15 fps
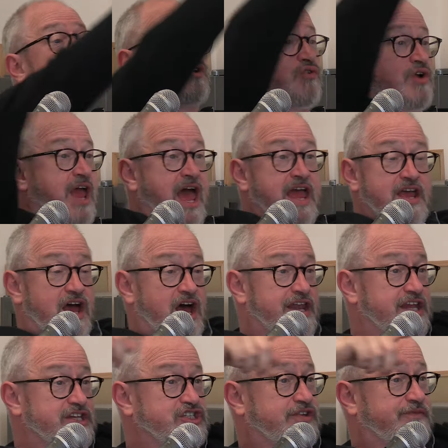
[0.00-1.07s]
create an
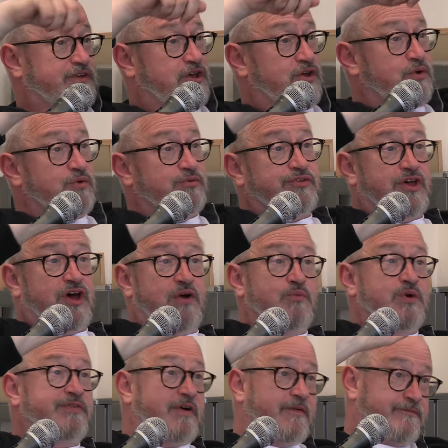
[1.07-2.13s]
interview that
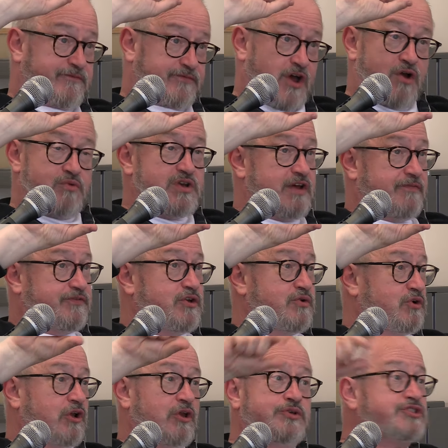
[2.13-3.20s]
with a f- only a
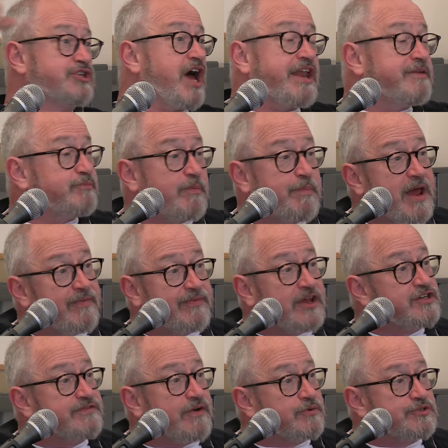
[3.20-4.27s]
few clues, because I hadn't prepared the
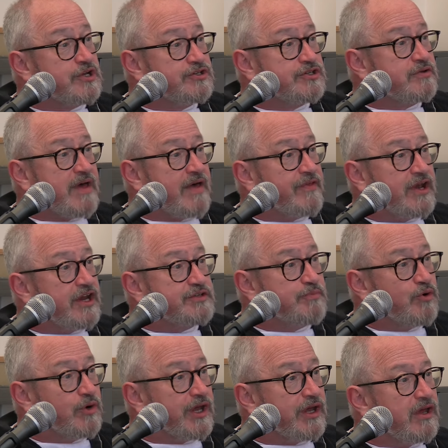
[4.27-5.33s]
interview, I was going to do that the next
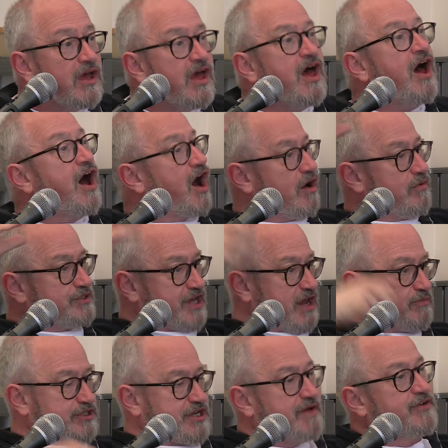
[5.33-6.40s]
morning. I was
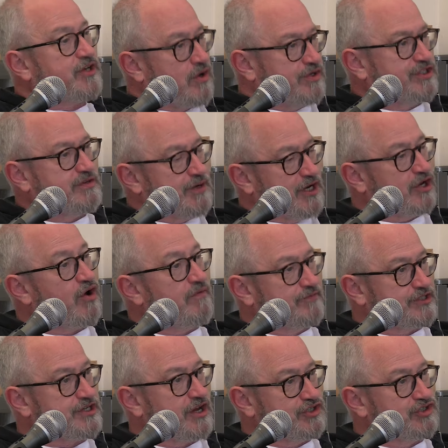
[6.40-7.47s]
able to have a 90 minute
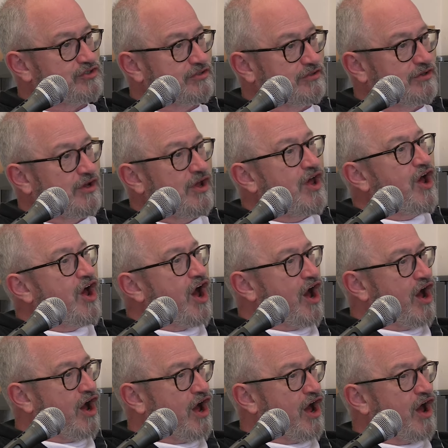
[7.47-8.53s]
conversation
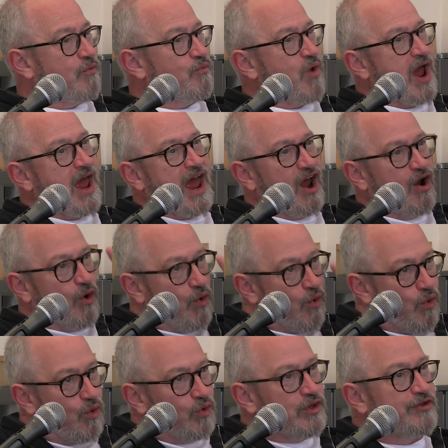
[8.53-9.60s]
uh, where
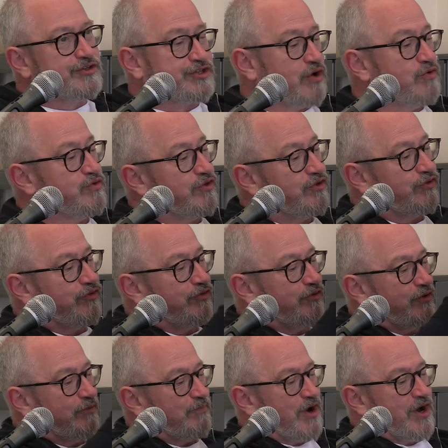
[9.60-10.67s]
all, so
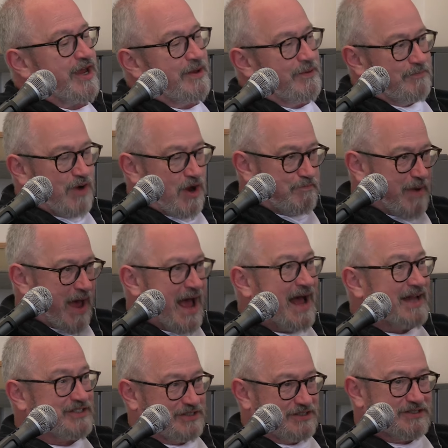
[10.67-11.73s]
my my
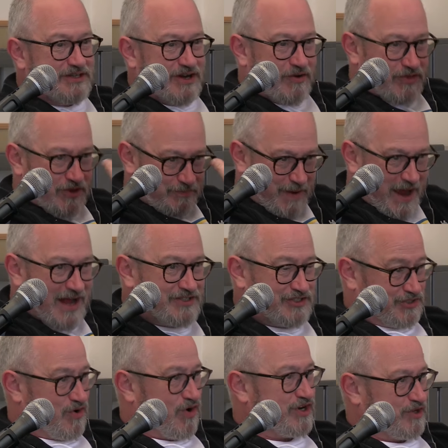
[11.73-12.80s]
bad you know the bad
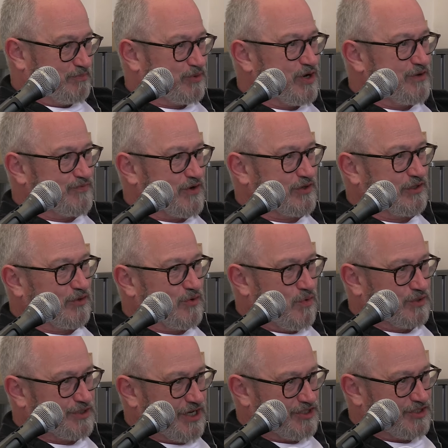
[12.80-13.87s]
side of the prefrontal
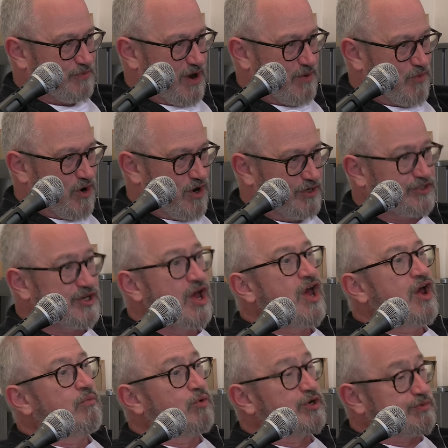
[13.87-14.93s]
cortex and the way it works
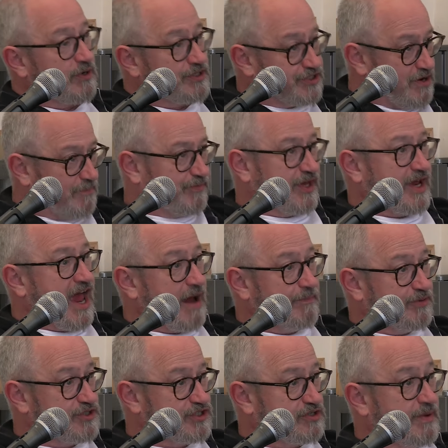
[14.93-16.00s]
was when something
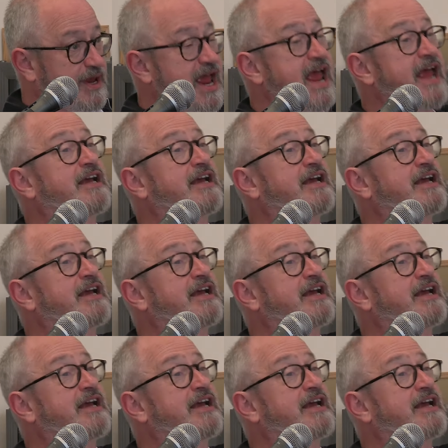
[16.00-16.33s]
happens to me